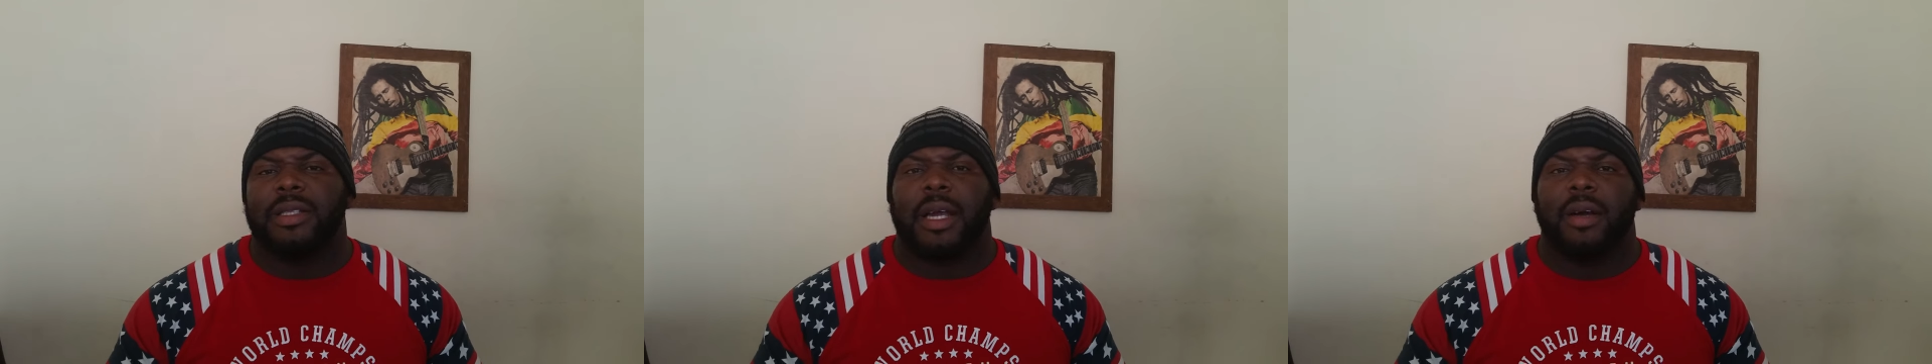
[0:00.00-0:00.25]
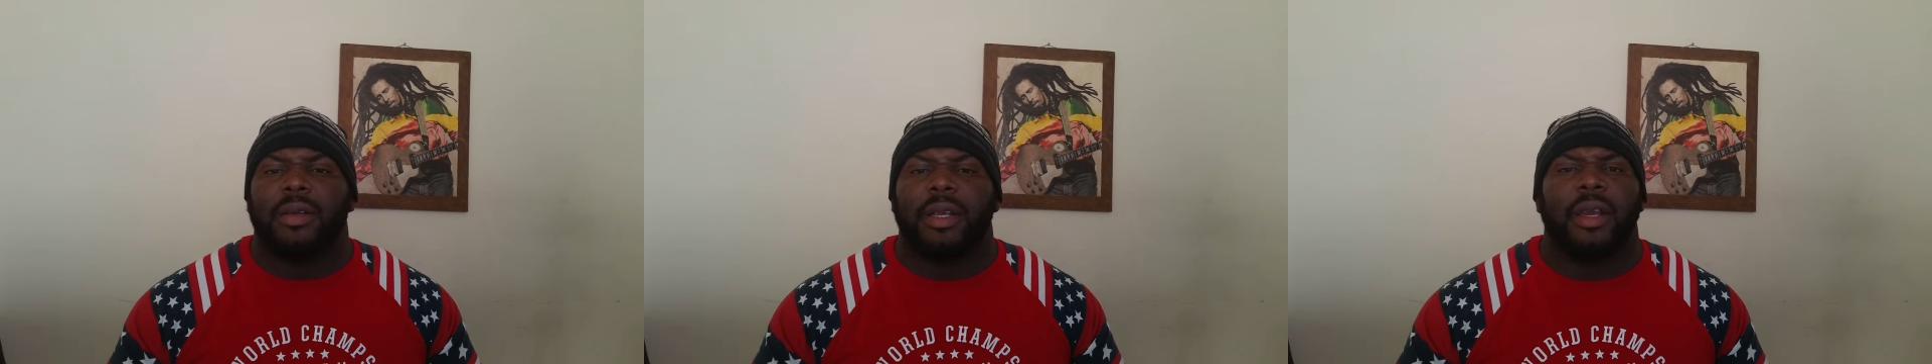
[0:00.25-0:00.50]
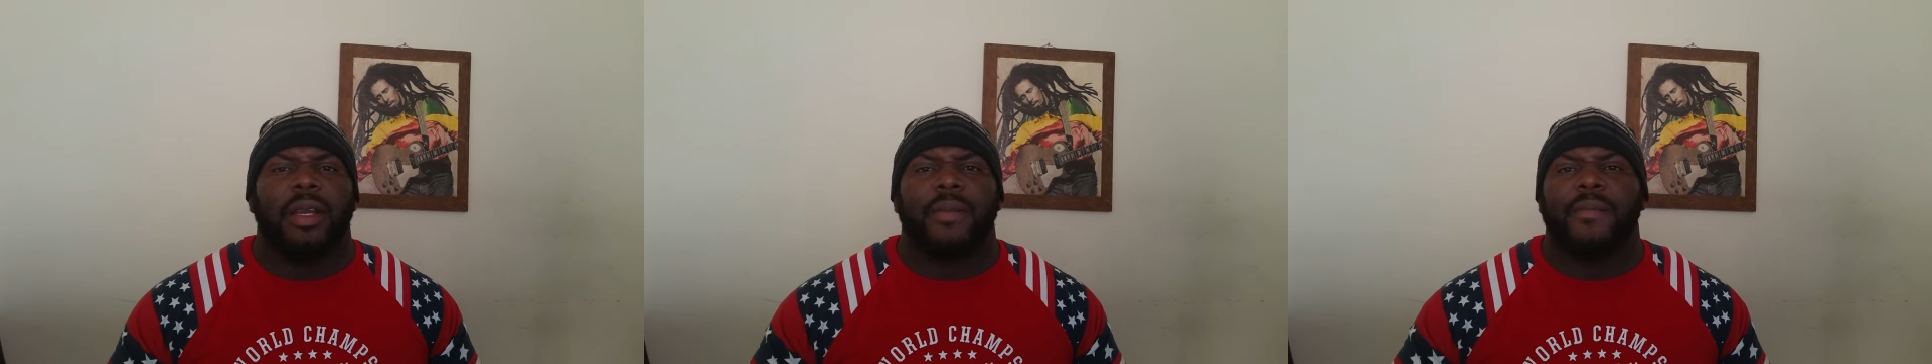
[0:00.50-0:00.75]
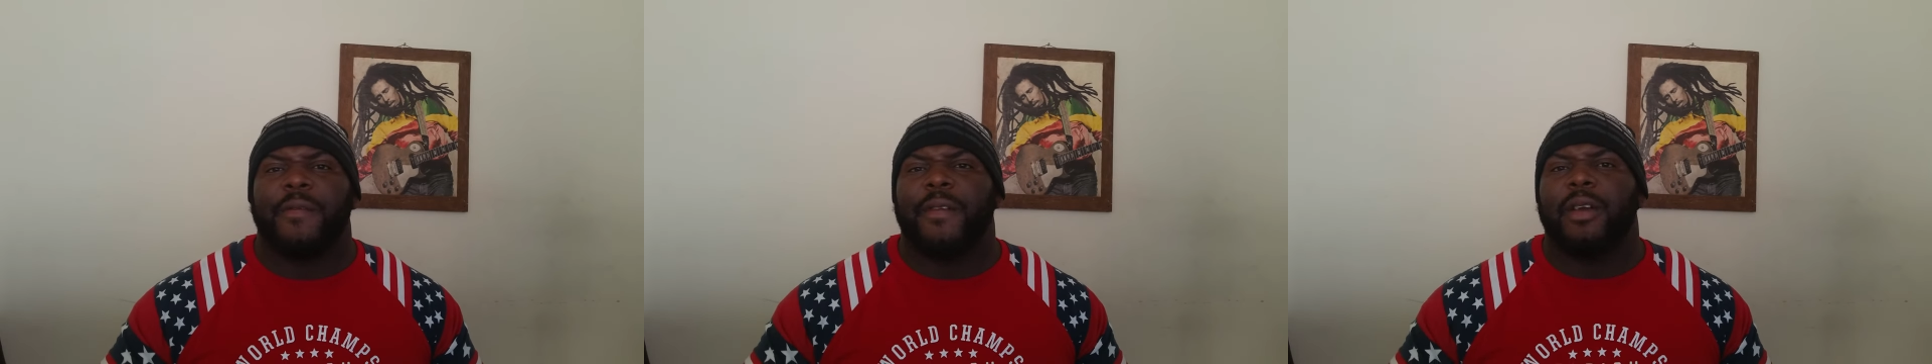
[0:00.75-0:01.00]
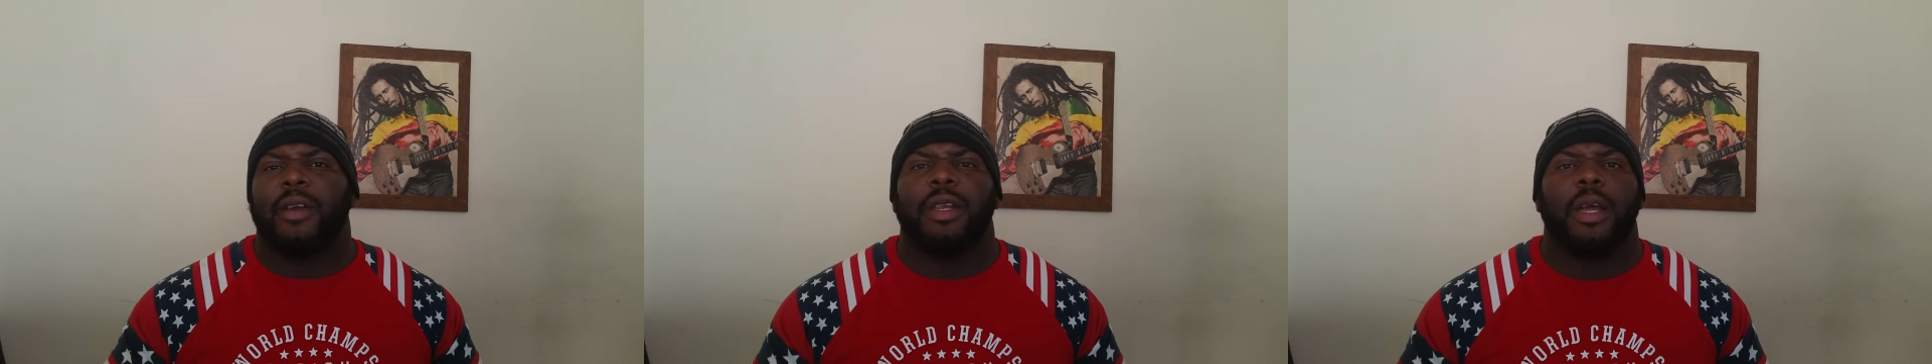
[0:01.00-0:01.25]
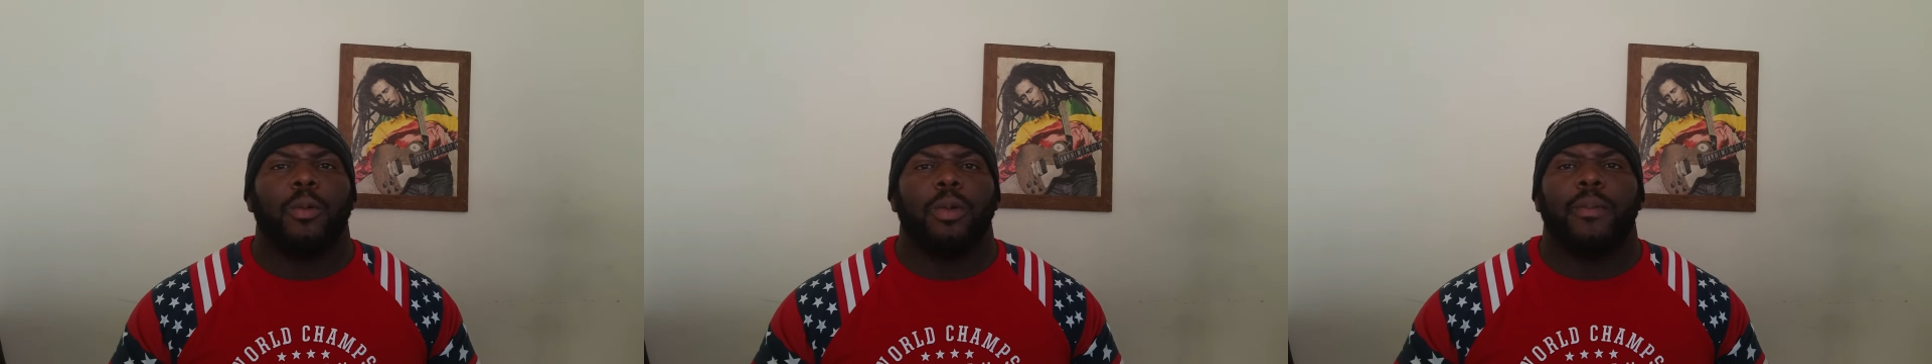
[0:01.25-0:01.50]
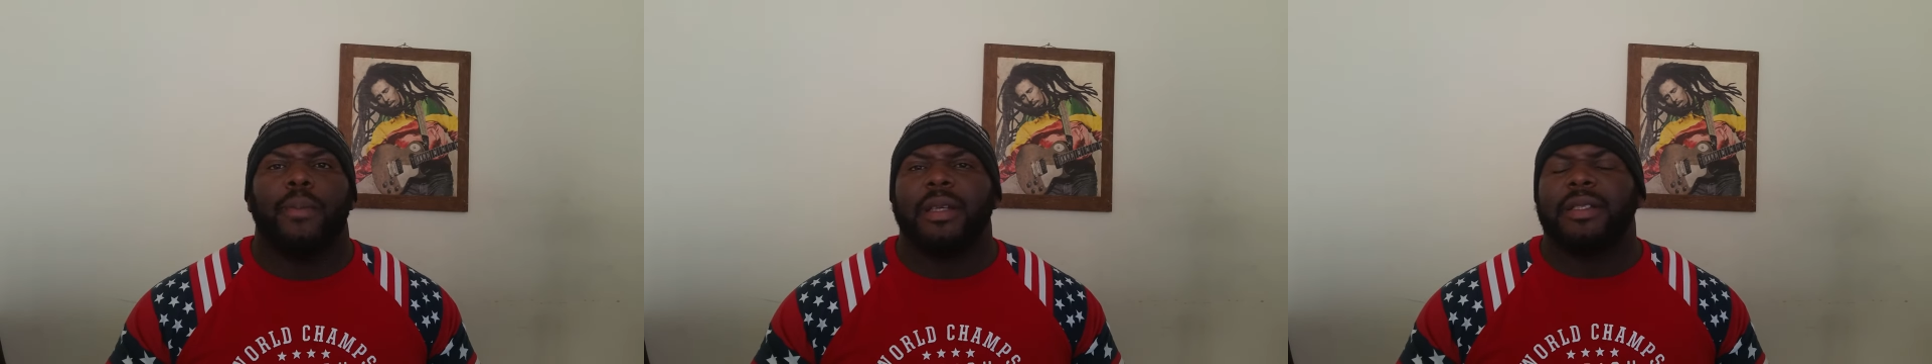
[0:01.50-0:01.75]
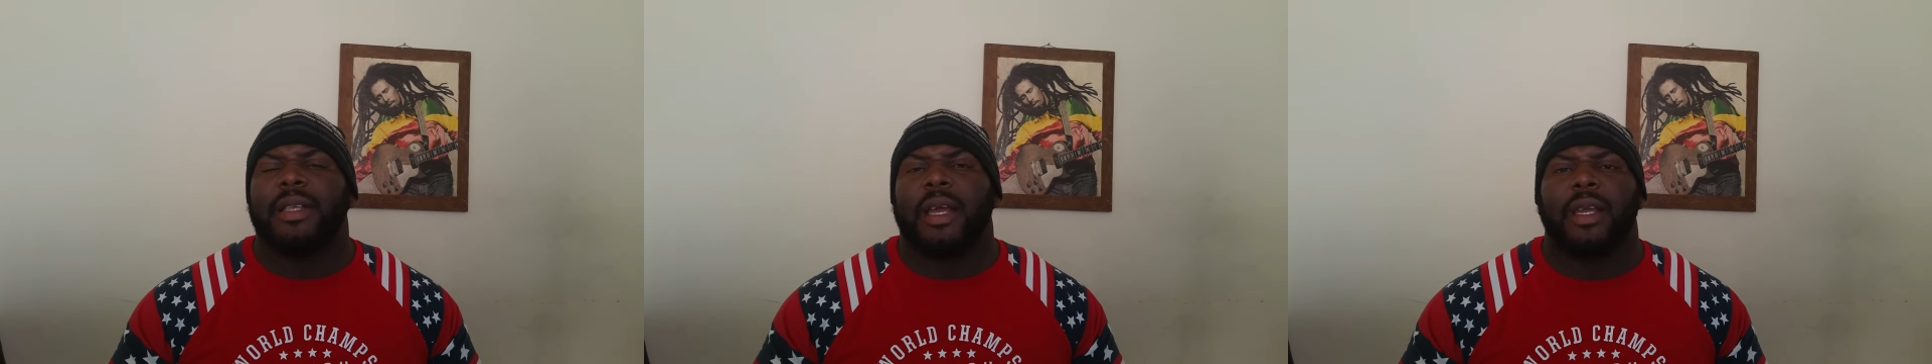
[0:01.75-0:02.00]
it's out there and i'm figuring out the
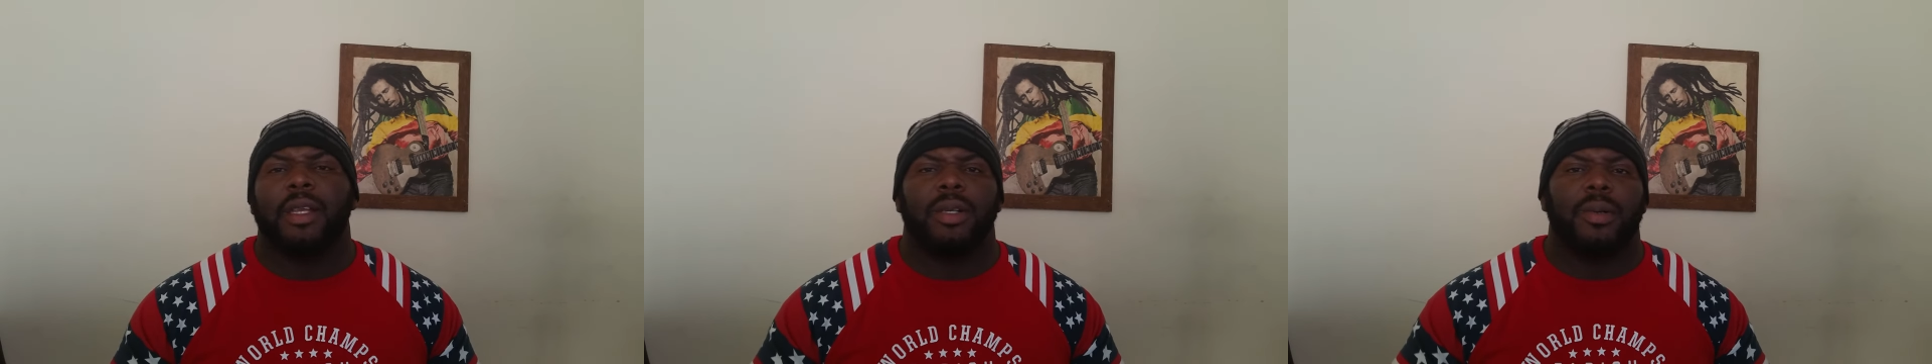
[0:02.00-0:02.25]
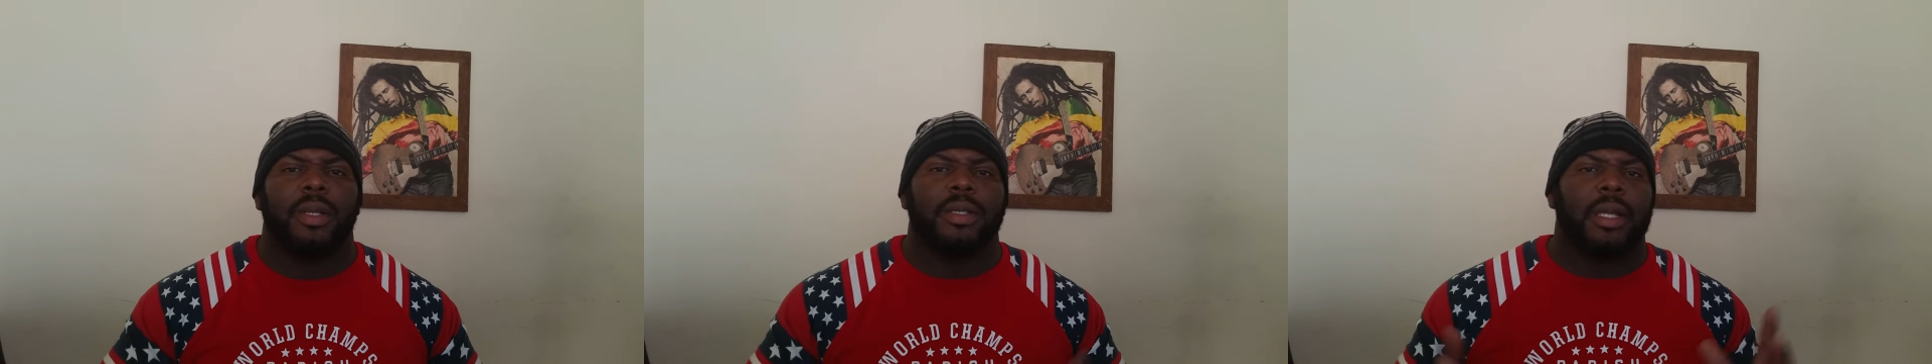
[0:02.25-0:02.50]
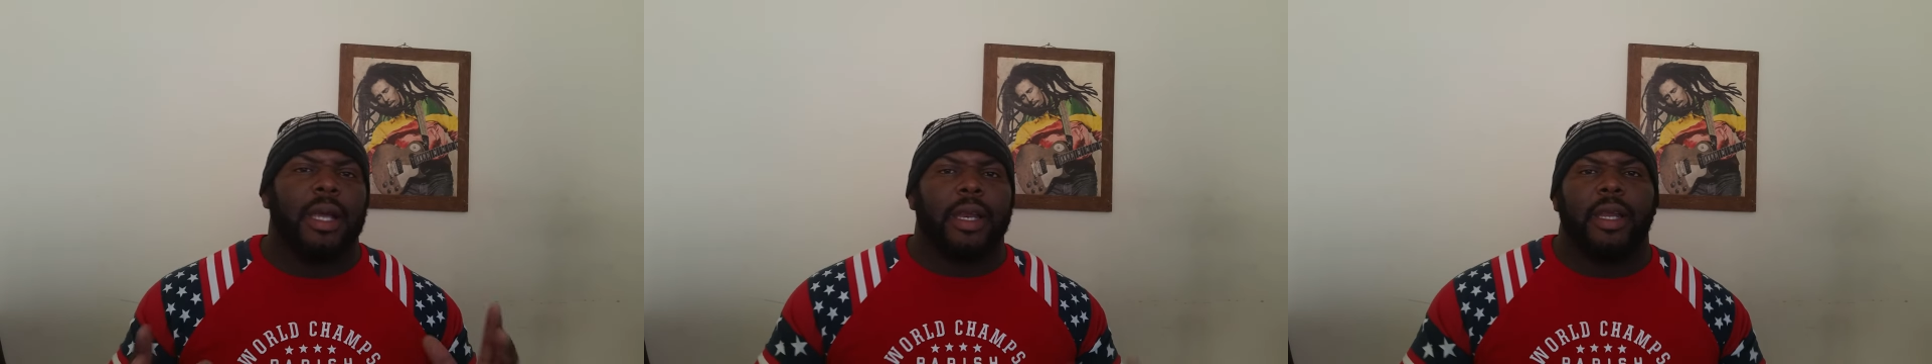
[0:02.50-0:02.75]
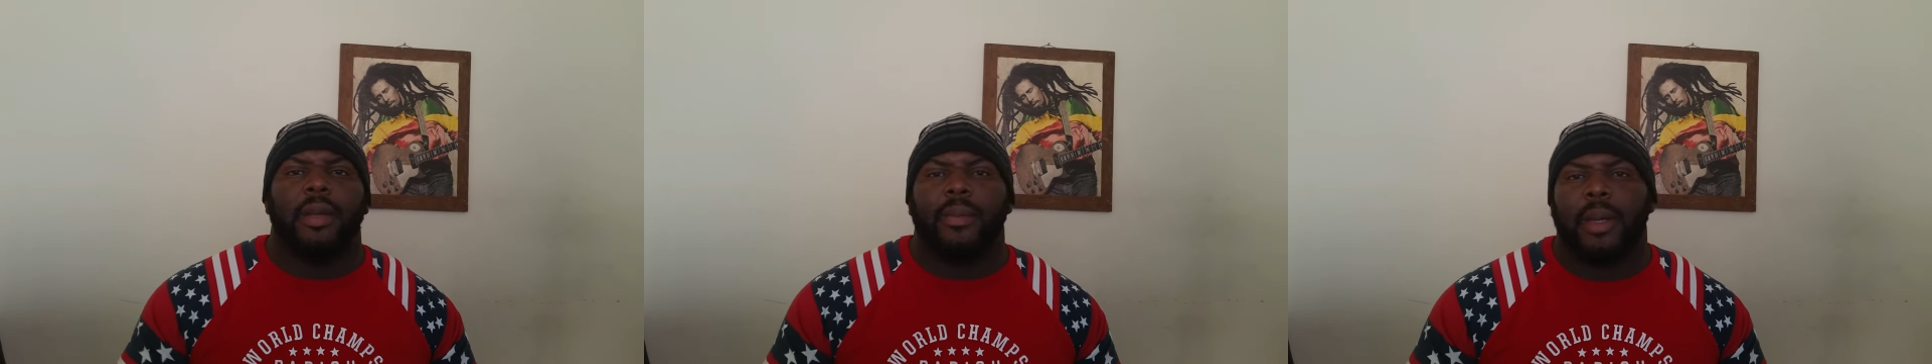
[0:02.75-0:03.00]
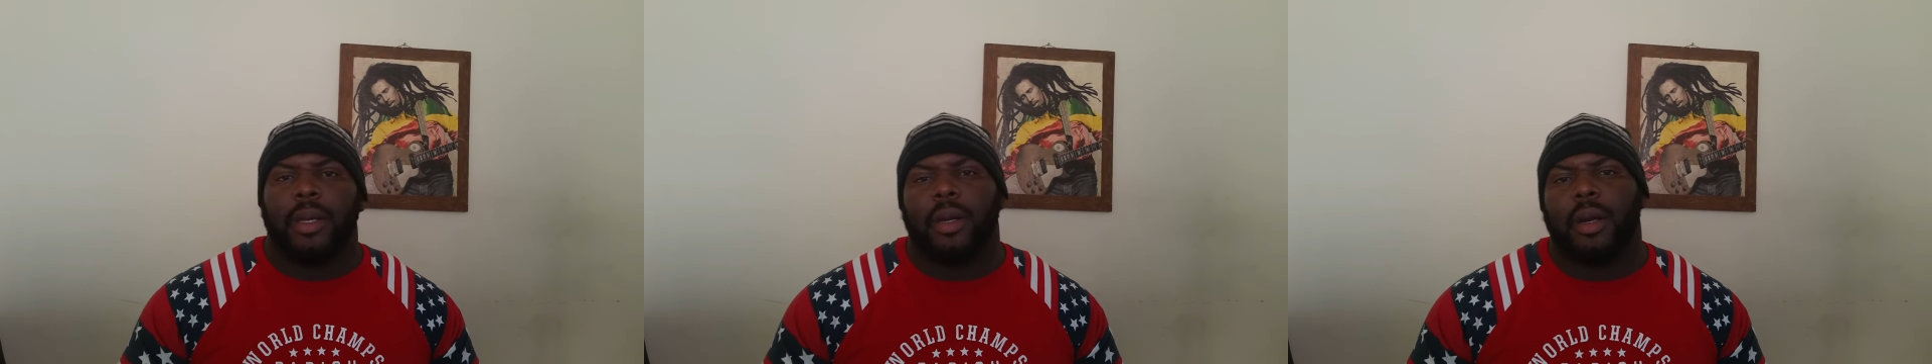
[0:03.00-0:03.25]
best thing i could do there's a lot of independent